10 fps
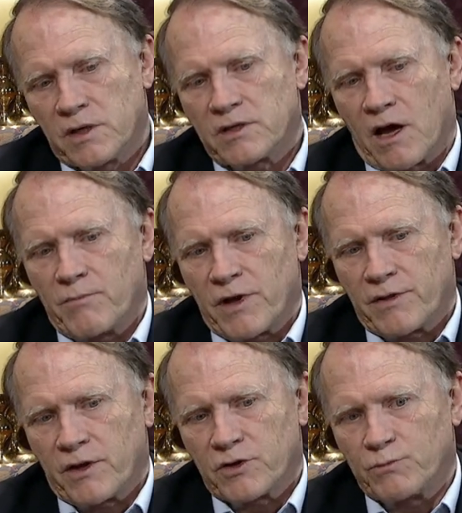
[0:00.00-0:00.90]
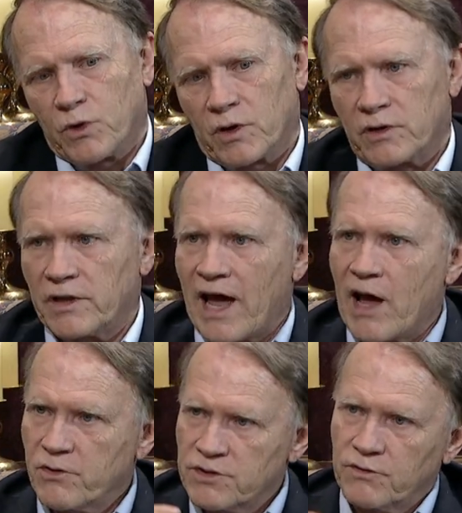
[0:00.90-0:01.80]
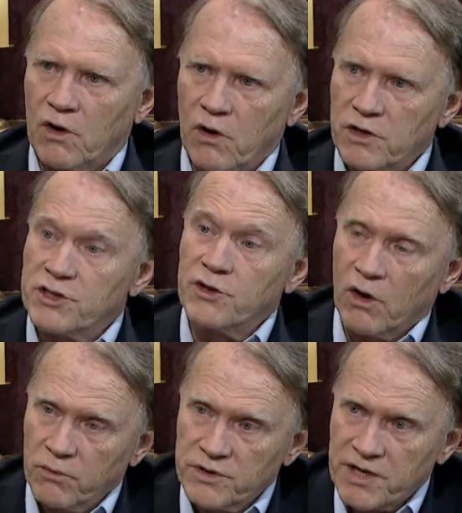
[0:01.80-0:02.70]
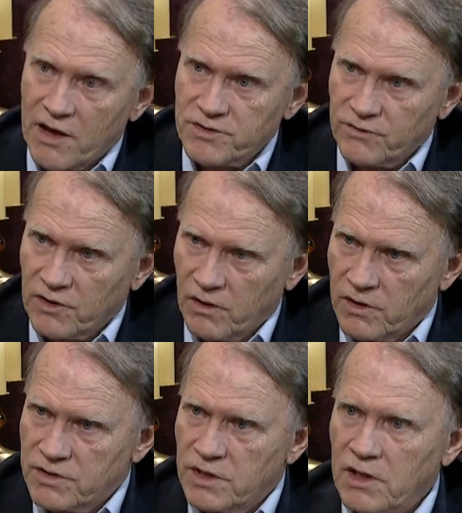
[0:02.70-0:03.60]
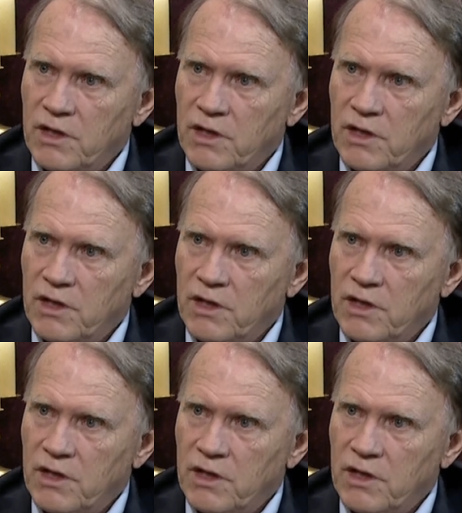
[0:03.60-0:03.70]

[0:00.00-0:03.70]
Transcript: Tom Bethel's book, The House of Cards, Darwin's House of Cards,